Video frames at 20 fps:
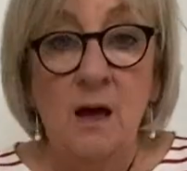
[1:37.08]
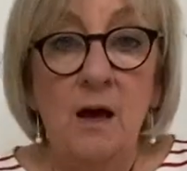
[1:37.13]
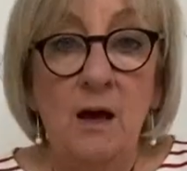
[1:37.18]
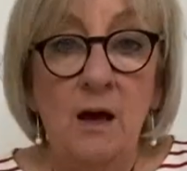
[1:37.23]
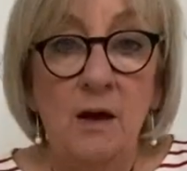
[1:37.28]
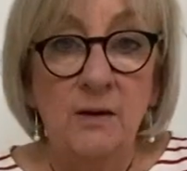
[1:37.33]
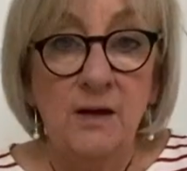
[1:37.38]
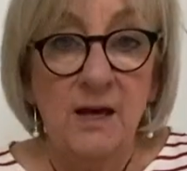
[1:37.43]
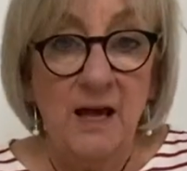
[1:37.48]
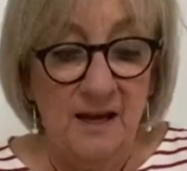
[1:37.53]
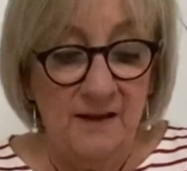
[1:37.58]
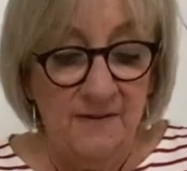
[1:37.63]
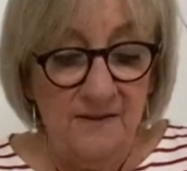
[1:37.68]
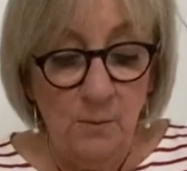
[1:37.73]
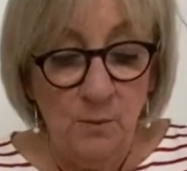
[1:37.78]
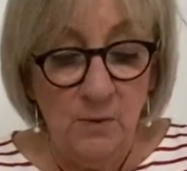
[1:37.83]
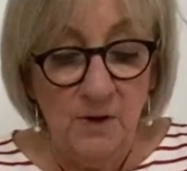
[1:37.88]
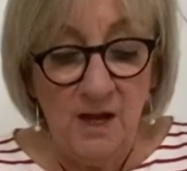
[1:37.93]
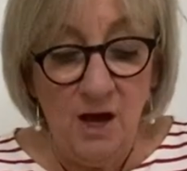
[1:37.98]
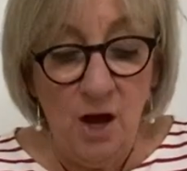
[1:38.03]
Okay,
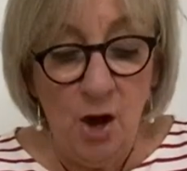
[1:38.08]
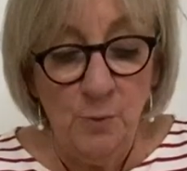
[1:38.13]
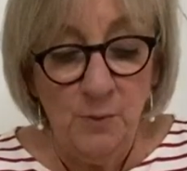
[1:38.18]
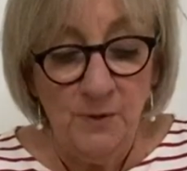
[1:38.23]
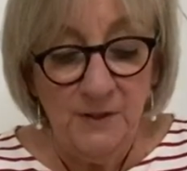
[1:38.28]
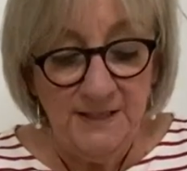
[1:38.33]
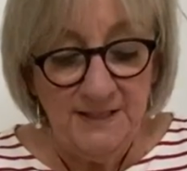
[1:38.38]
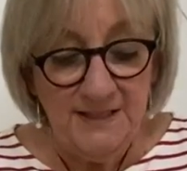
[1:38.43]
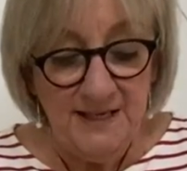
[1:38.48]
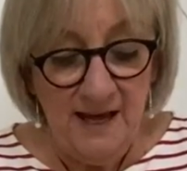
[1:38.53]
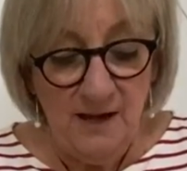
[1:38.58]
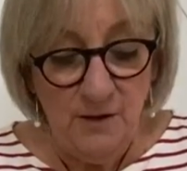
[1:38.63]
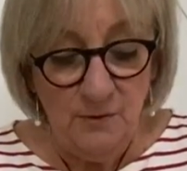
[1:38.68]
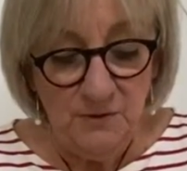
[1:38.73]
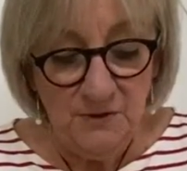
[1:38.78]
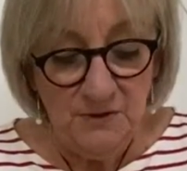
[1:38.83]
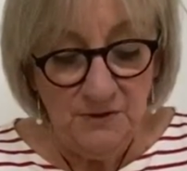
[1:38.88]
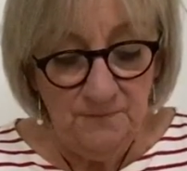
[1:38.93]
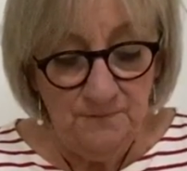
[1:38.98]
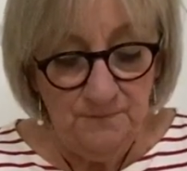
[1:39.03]
then we open it
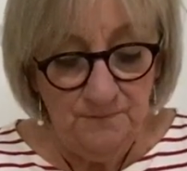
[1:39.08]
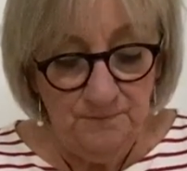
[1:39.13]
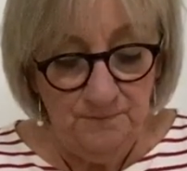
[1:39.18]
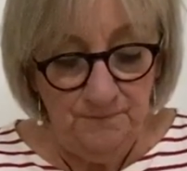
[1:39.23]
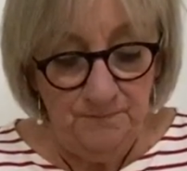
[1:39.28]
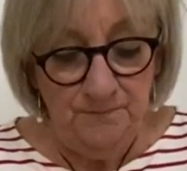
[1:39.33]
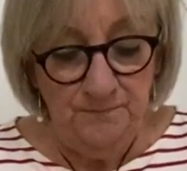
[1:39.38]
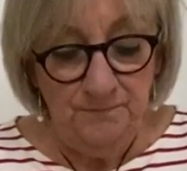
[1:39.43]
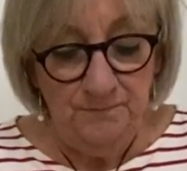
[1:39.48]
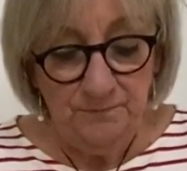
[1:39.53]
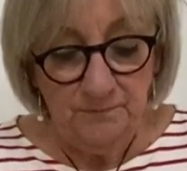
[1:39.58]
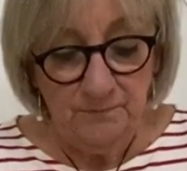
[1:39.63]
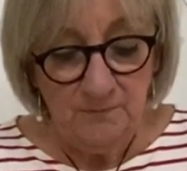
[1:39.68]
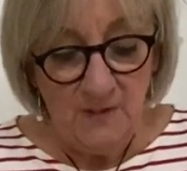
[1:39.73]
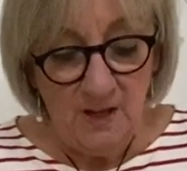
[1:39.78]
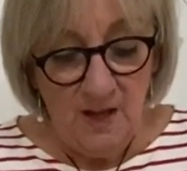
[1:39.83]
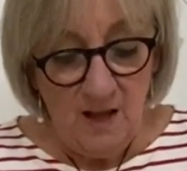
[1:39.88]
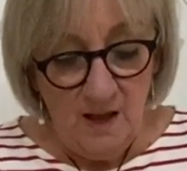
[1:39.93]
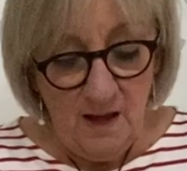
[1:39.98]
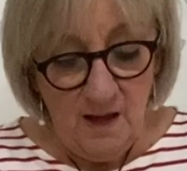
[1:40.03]
out and
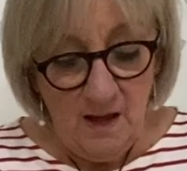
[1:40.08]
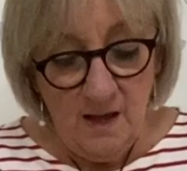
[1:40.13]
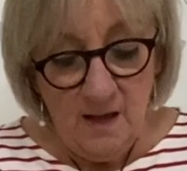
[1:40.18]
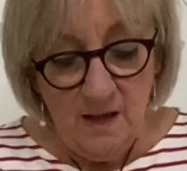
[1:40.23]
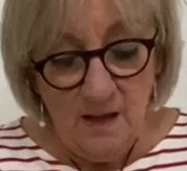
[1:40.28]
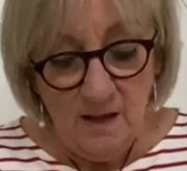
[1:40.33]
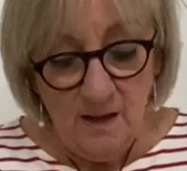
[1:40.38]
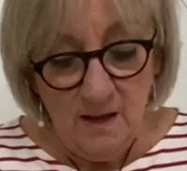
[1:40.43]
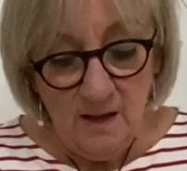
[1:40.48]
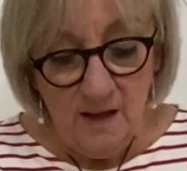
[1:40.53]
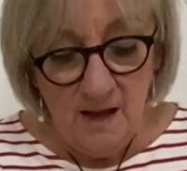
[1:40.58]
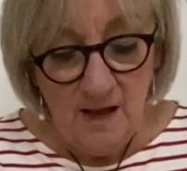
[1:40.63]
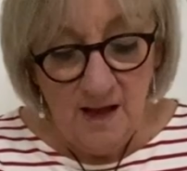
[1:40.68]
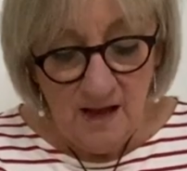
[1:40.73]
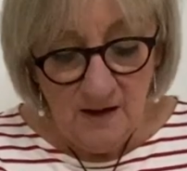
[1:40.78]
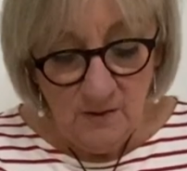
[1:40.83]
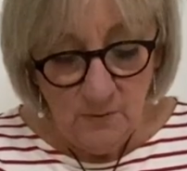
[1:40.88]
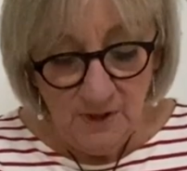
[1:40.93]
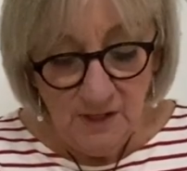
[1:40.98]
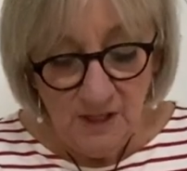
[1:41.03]

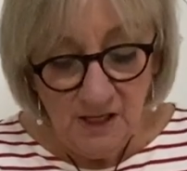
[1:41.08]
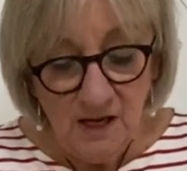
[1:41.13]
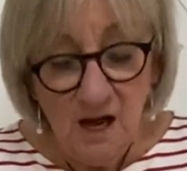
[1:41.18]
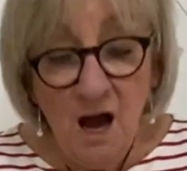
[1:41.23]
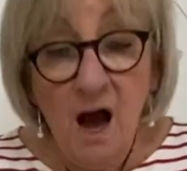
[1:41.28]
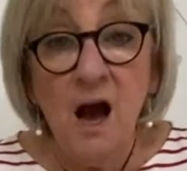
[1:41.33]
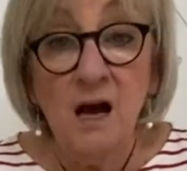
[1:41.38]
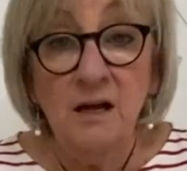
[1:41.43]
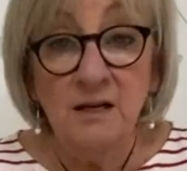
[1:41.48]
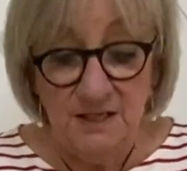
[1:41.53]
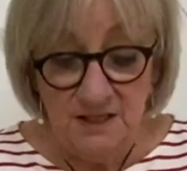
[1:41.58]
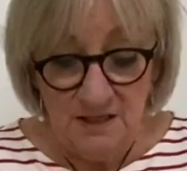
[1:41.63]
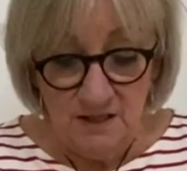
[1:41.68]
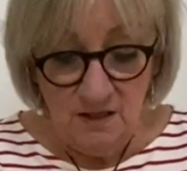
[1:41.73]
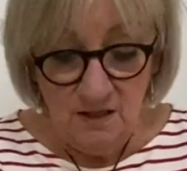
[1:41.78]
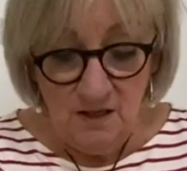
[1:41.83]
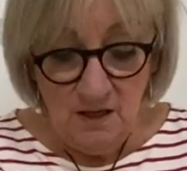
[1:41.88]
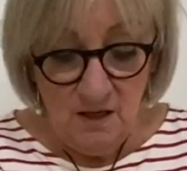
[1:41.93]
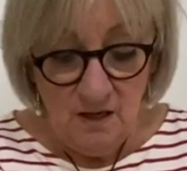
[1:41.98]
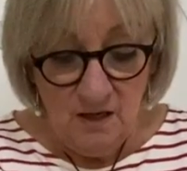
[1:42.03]
we're going to cut
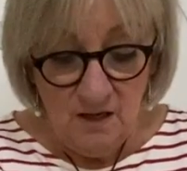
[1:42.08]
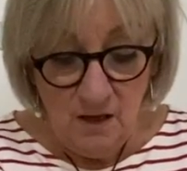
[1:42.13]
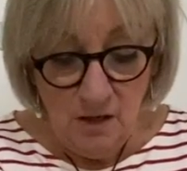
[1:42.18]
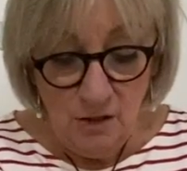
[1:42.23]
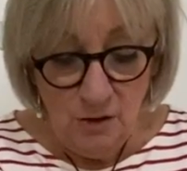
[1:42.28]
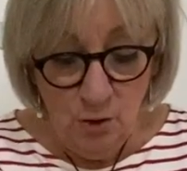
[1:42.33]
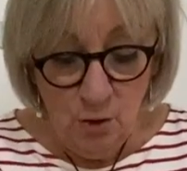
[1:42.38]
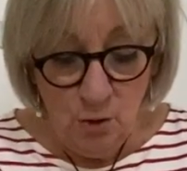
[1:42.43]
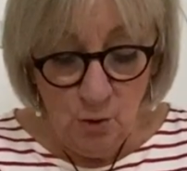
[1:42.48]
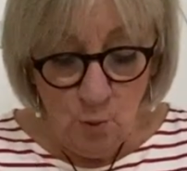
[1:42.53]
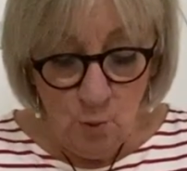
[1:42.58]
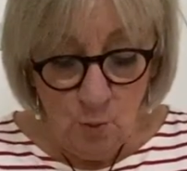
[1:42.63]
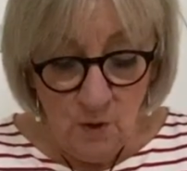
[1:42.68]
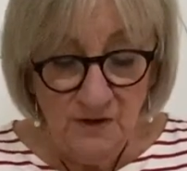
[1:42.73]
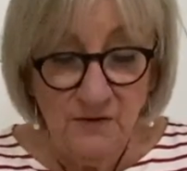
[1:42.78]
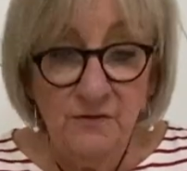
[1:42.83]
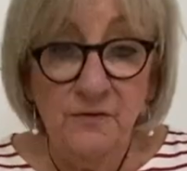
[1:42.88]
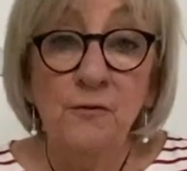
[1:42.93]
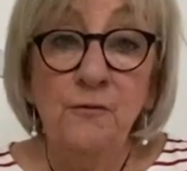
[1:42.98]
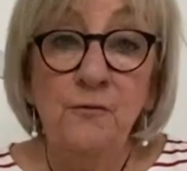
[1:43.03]
along one
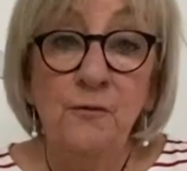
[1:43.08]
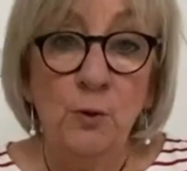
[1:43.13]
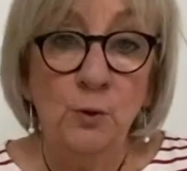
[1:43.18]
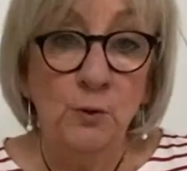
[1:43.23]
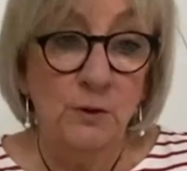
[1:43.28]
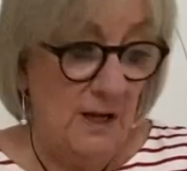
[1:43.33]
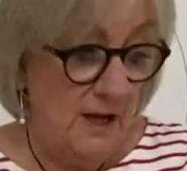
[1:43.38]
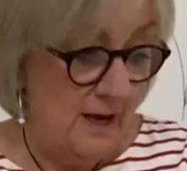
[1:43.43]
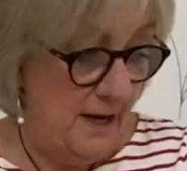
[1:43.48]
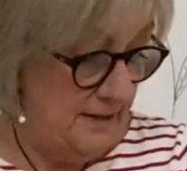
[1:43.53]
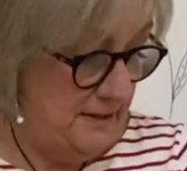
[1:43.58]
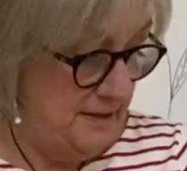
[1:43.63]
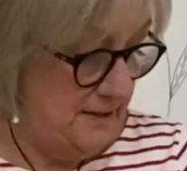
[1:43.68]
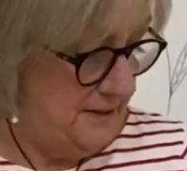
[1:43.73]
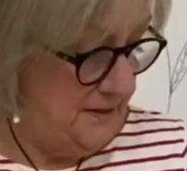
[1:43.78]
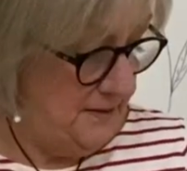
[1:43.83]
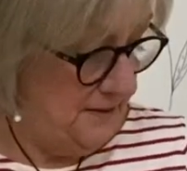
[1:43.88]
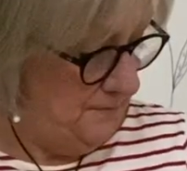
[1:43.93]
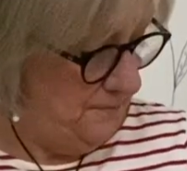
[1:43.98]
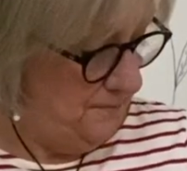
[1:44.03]
of the fold
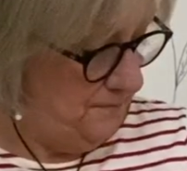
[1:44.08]
lines.